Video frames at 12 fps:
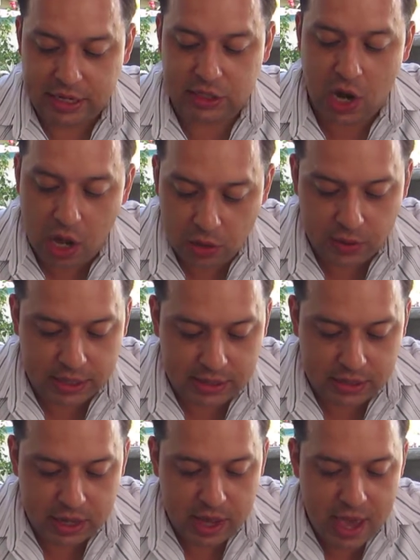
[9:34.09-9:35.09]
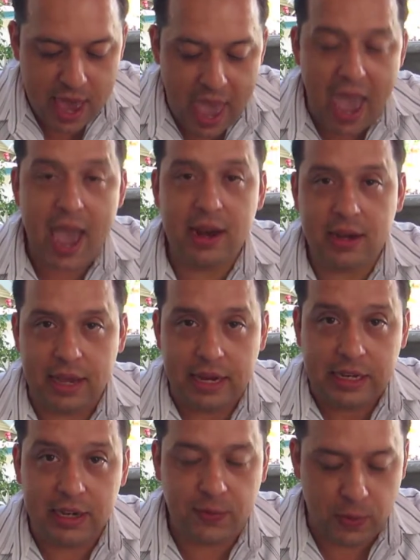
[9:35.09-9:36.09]
intolerance, and
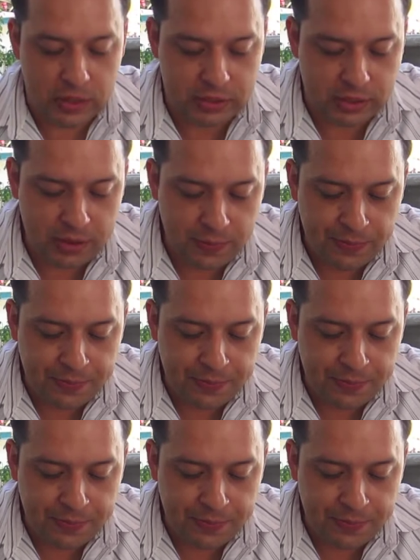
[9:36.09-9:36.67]
indifference.